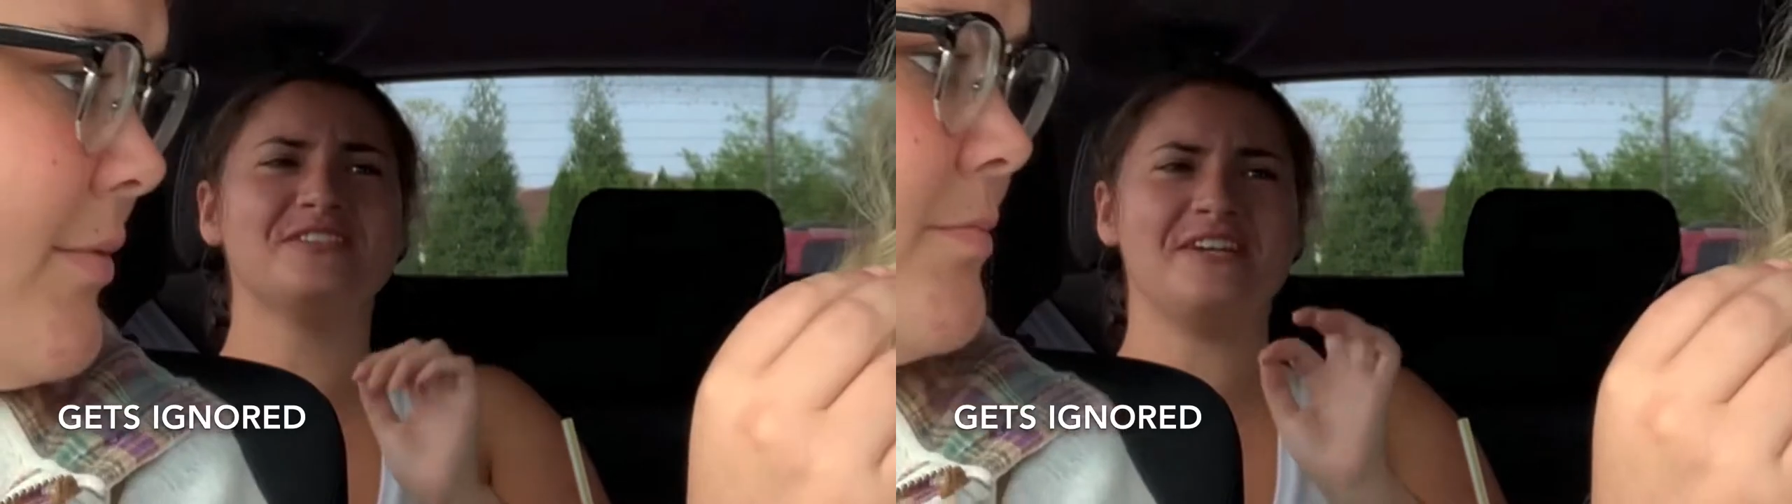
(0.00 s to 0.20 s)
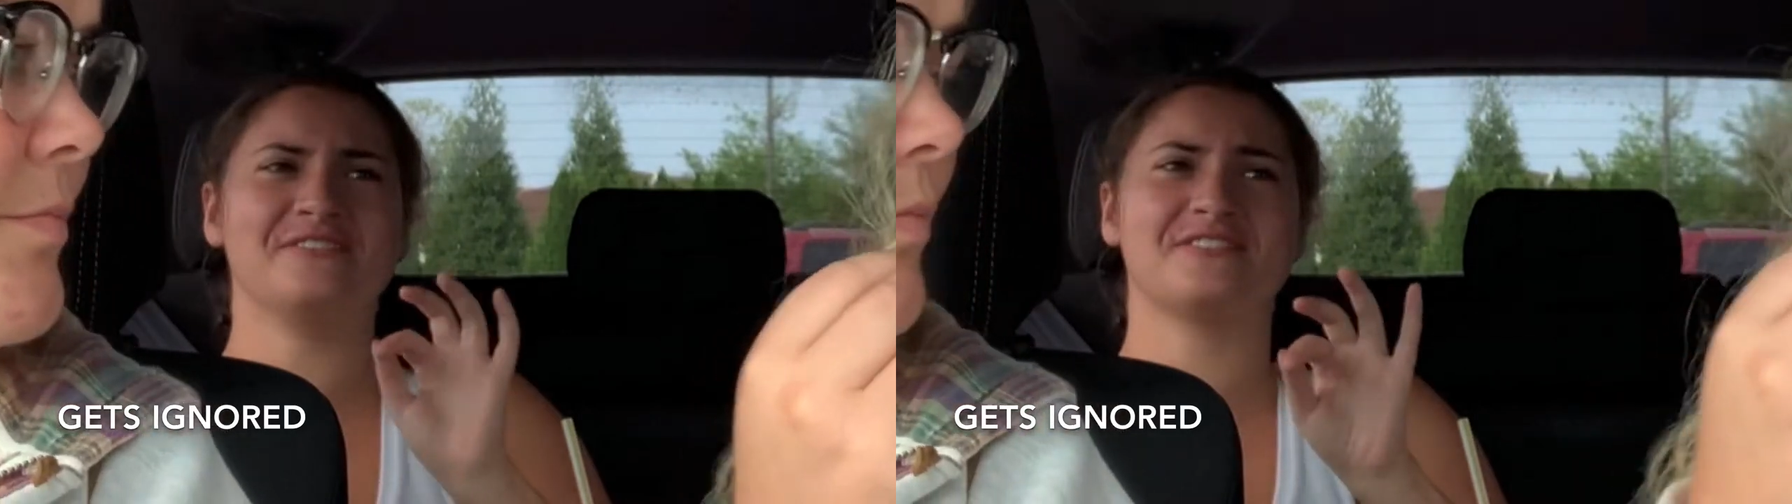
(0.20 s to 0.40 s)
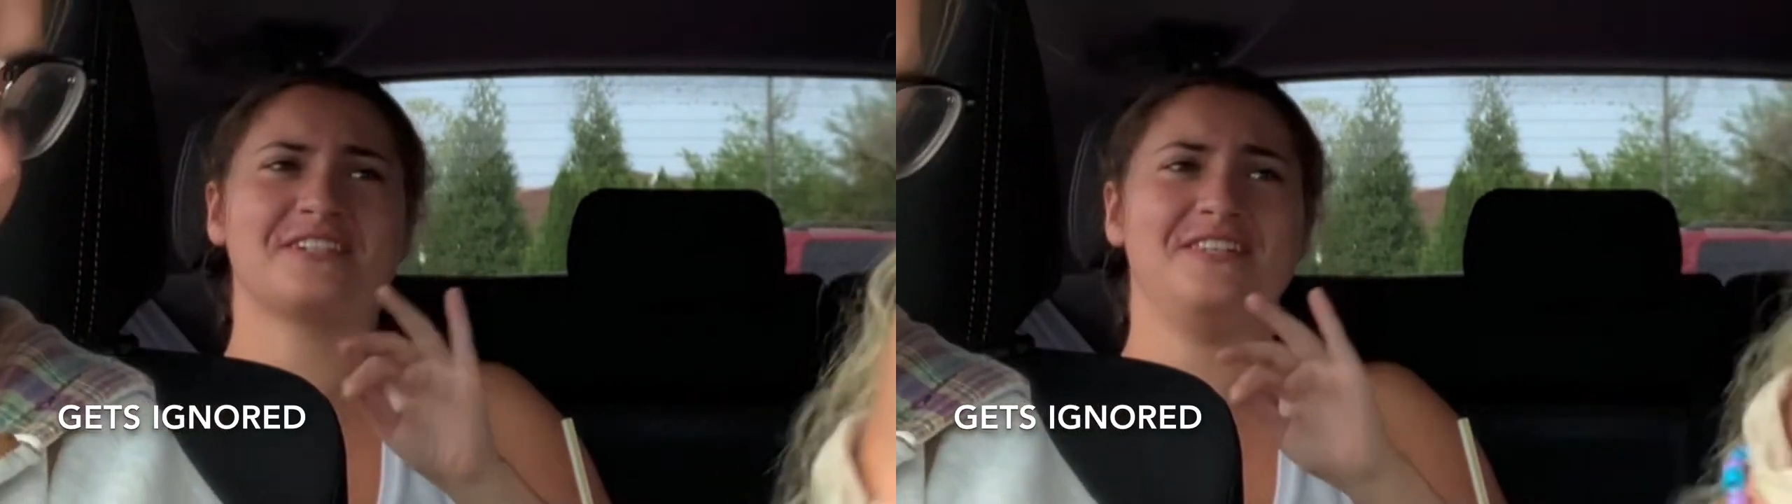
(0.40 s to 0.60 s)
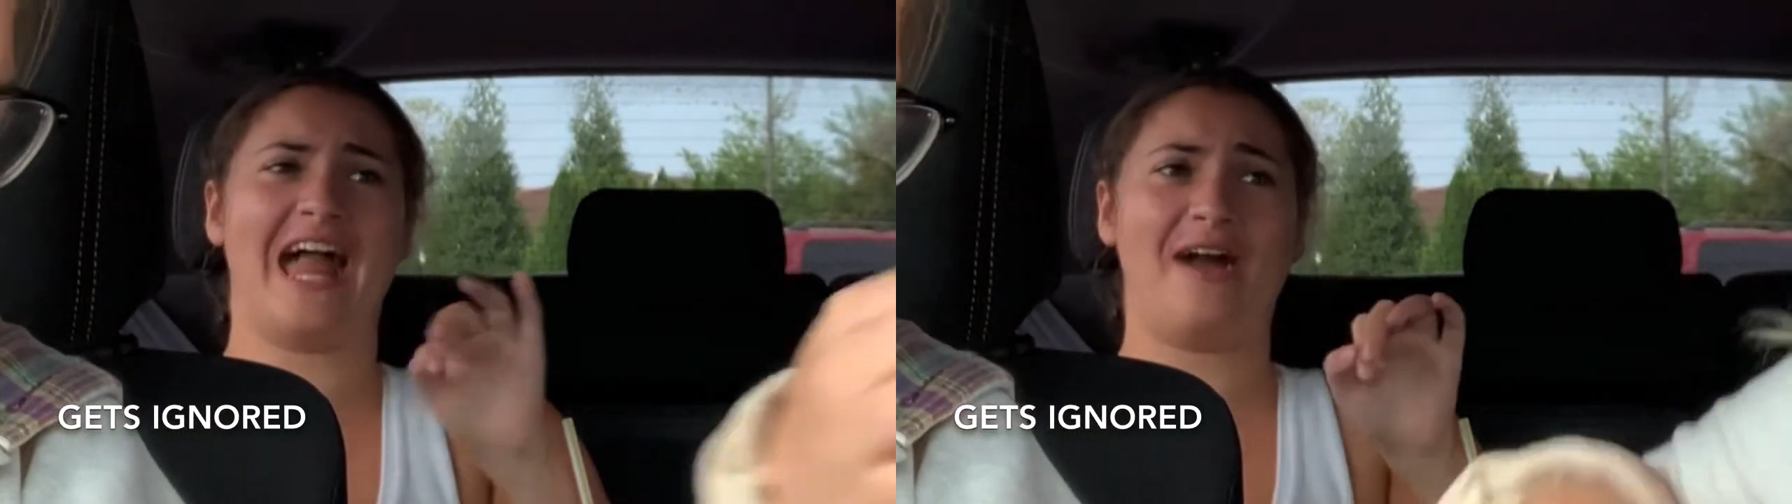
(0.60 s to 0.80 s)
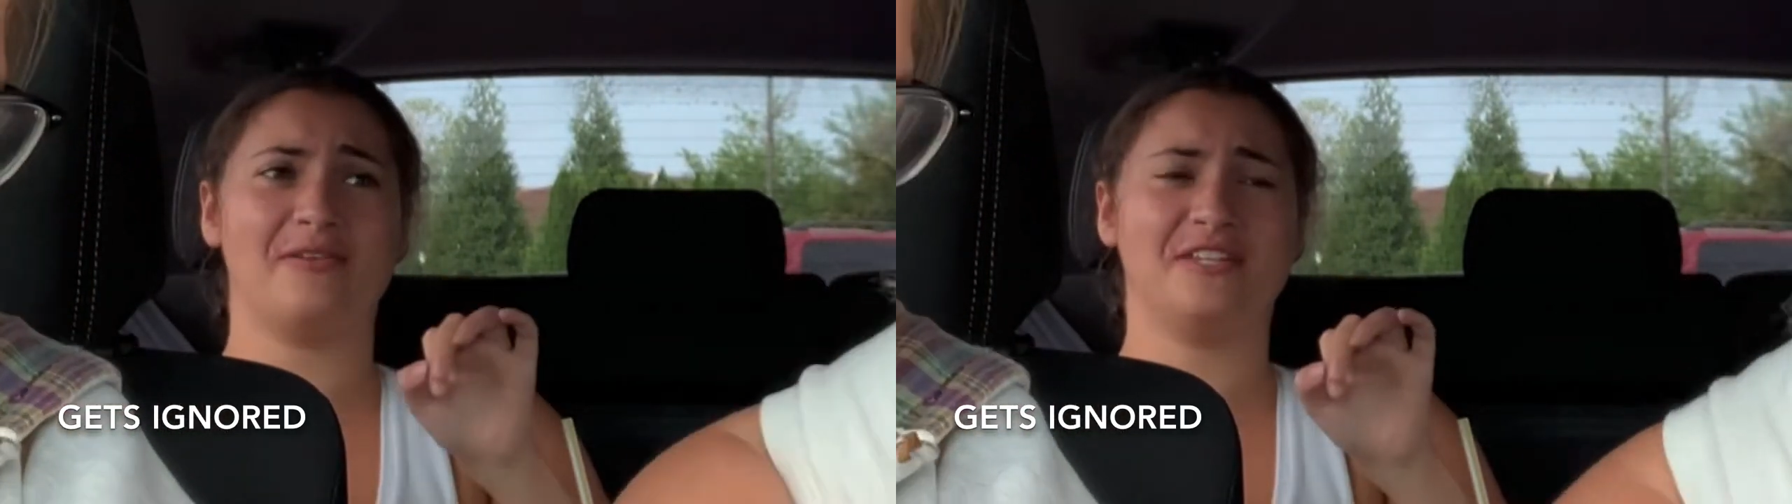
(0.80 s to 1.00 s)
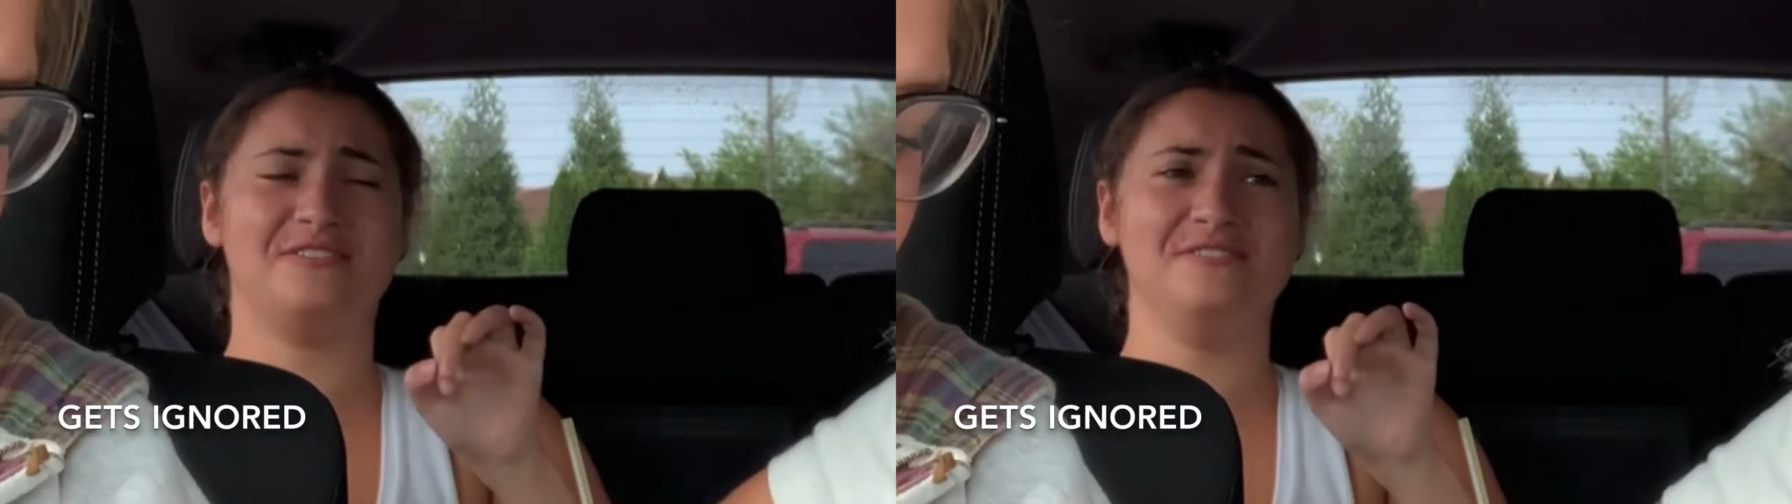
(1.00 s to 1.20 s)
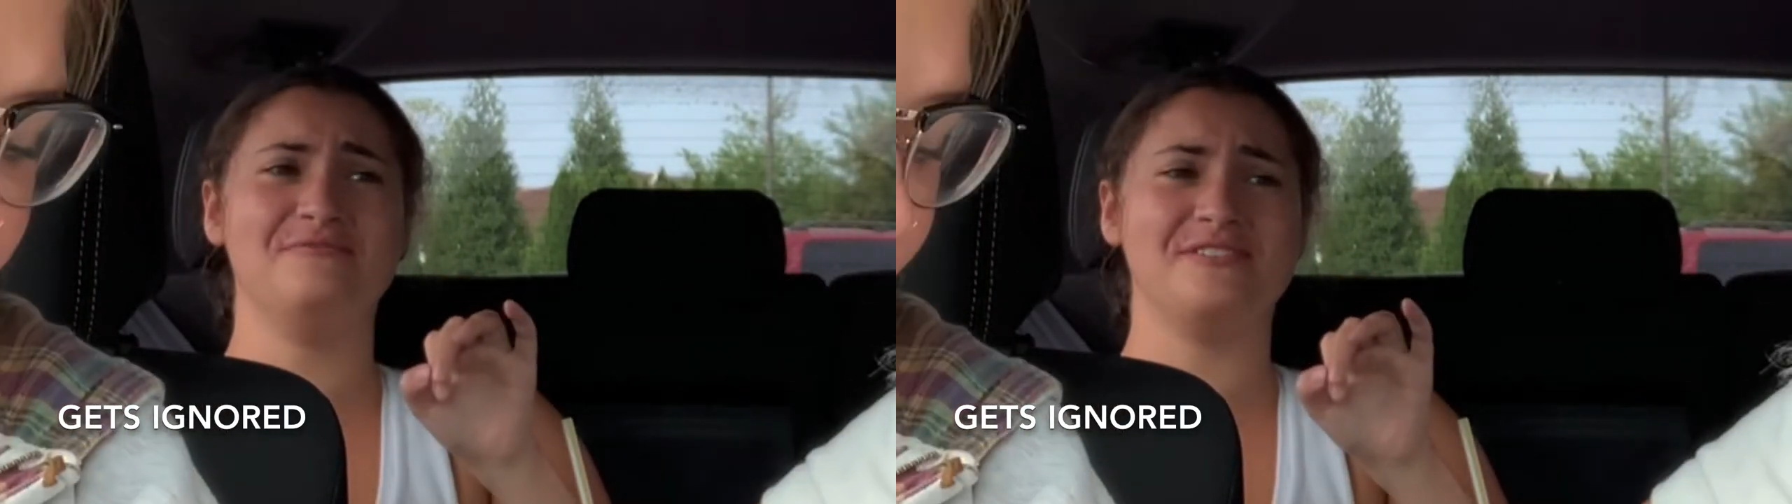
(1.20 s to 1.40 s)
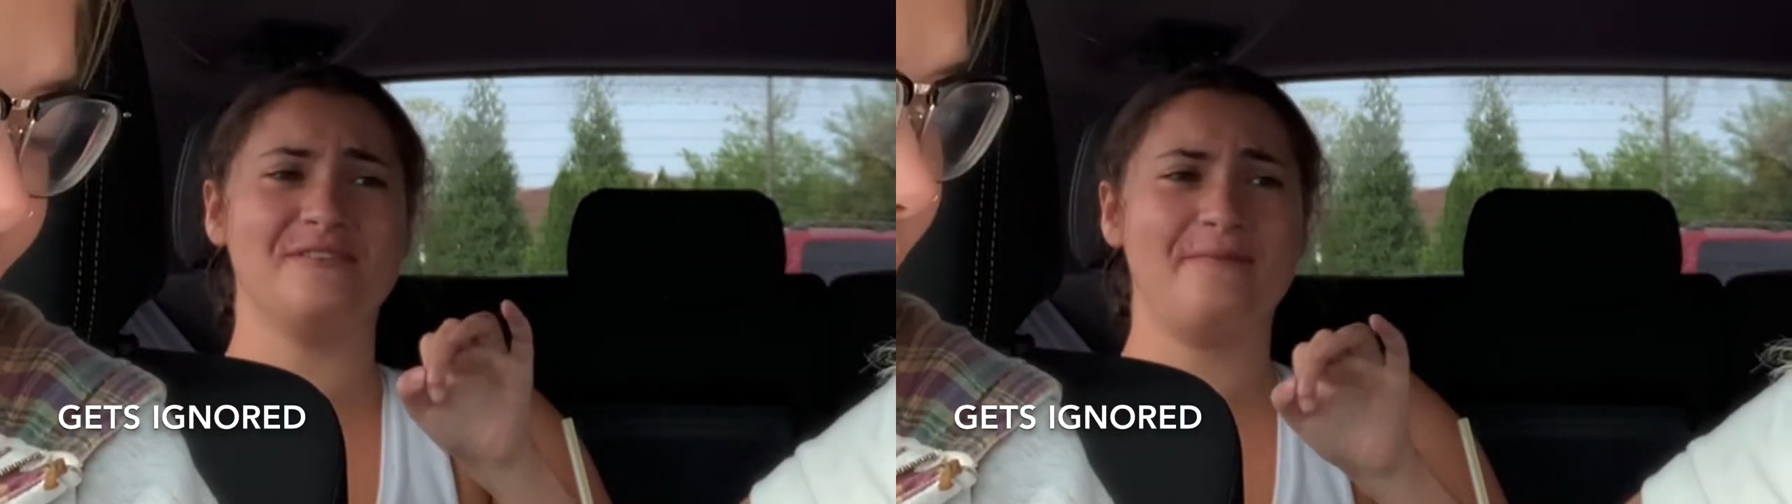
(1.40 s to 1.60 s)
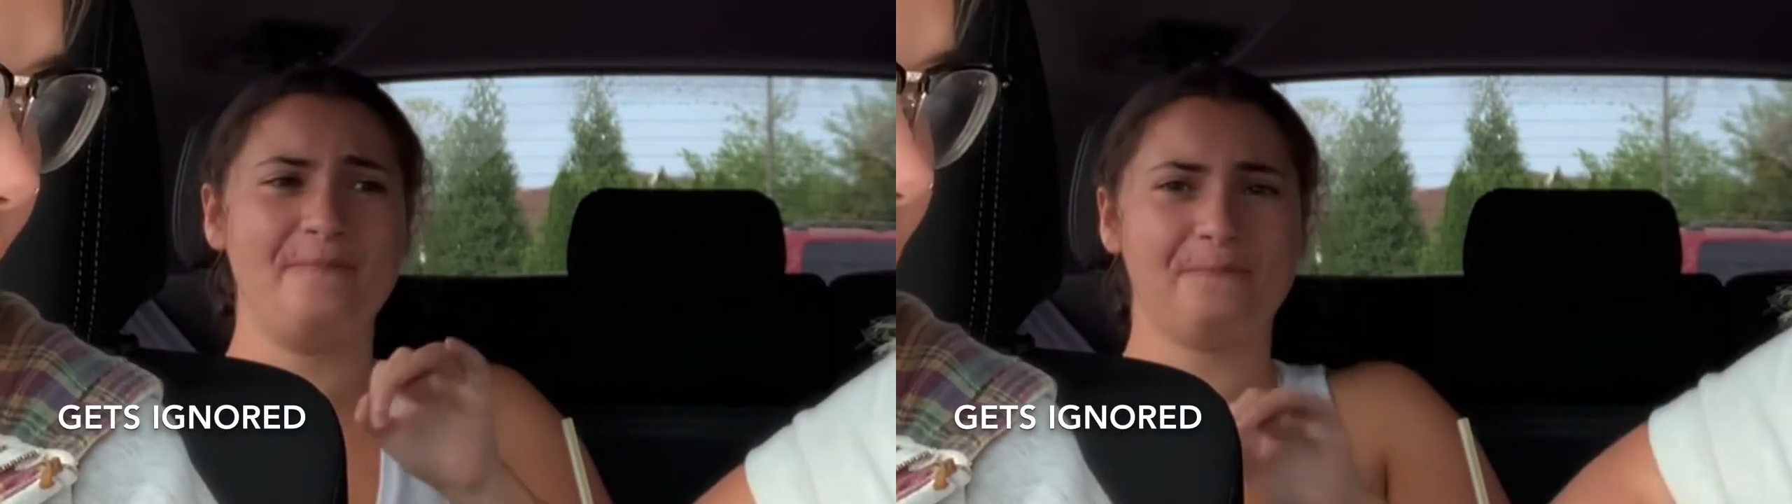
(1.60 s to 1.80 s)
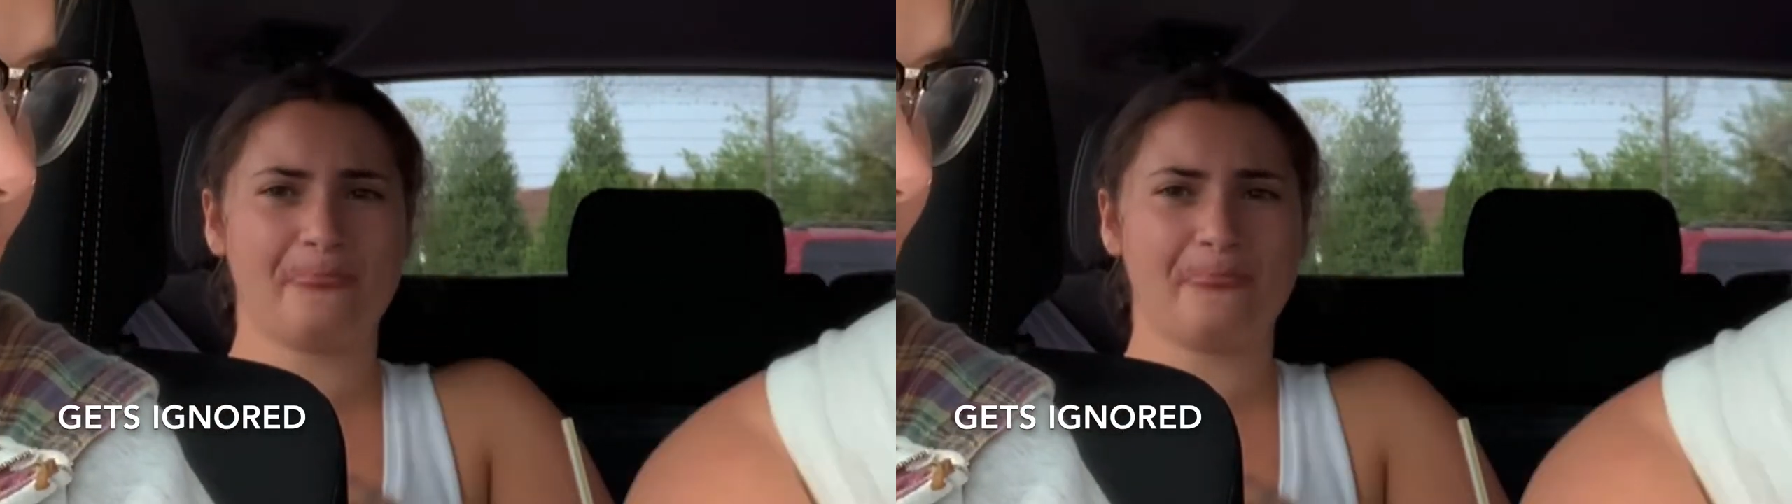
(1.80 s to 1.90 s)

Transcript: Taylor's like allowing Those are my fries.